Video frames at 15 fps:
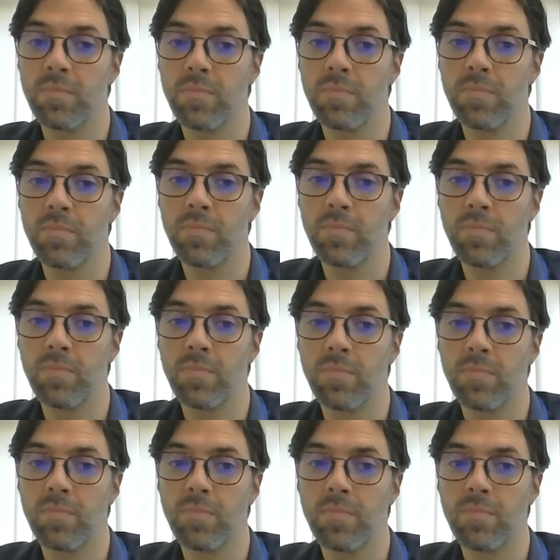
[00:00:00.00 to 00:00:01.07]

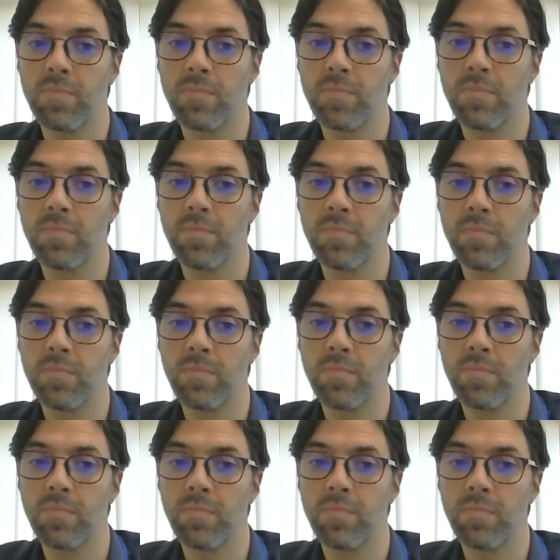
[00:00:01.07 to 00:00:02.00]
This person isn't speaking.